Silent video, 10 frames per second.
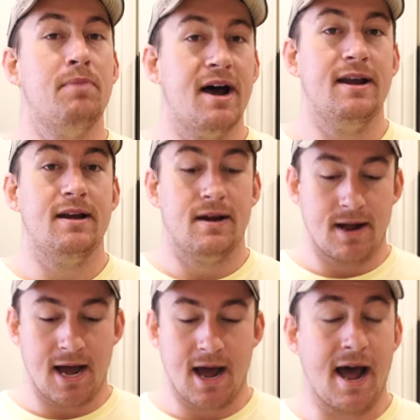But
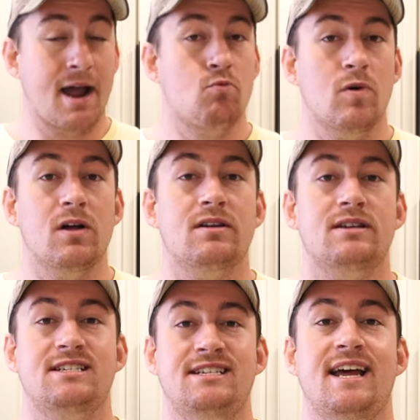uh, I
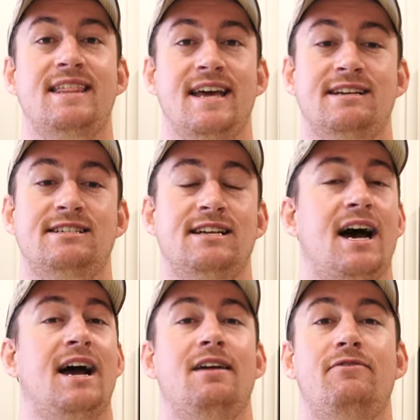will say this,
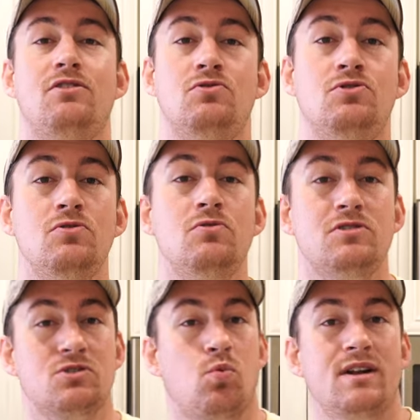uh, if you do
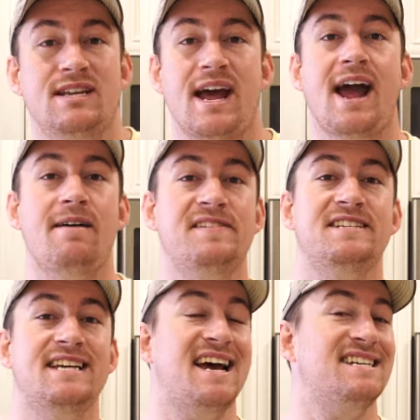just want to have
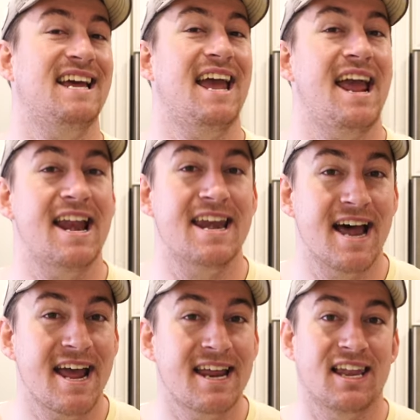this as a
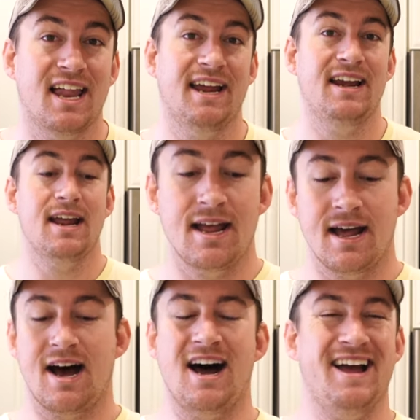night light
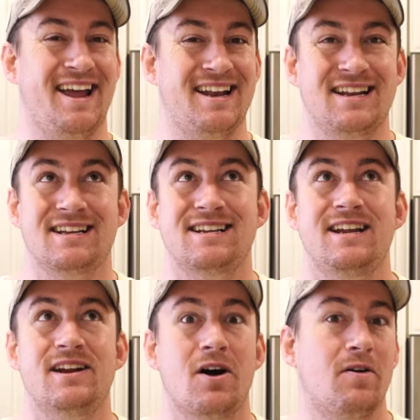uh, and
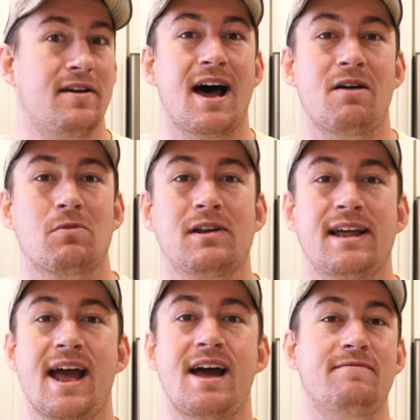you know, not
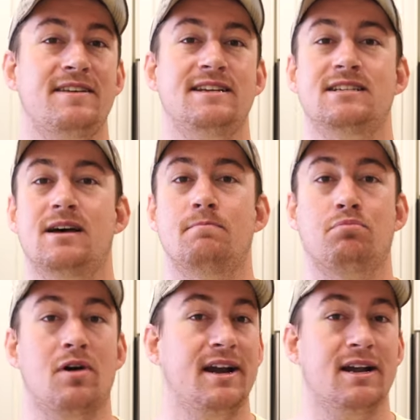really have these
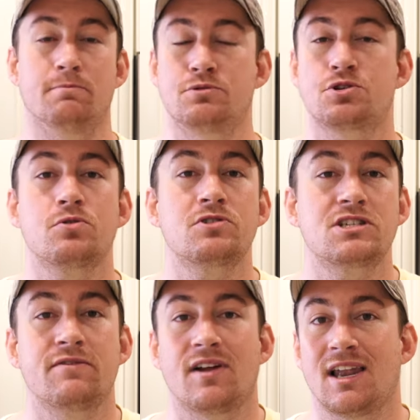bright
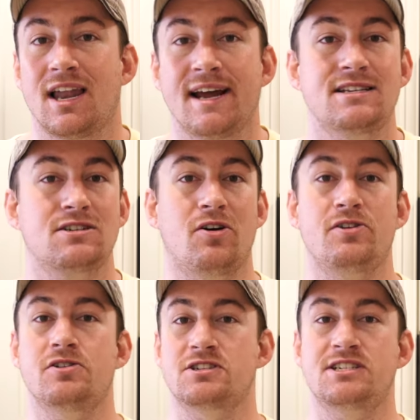obtrusive lights
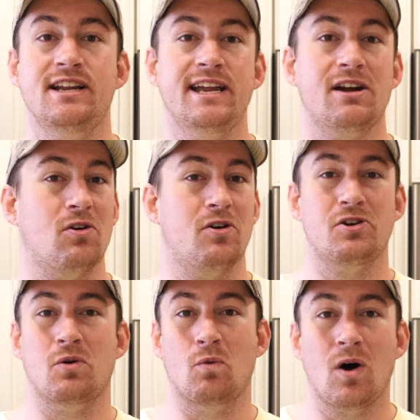on your ceiling or on
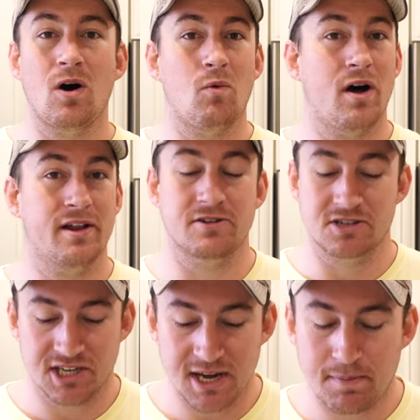your wall while you're
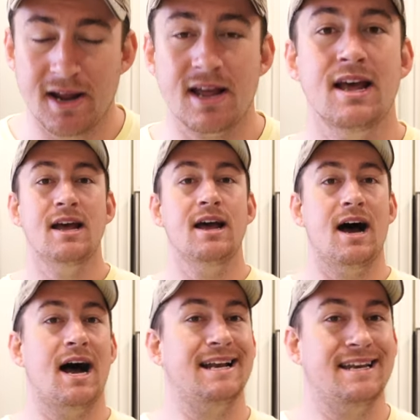sleeping, uh,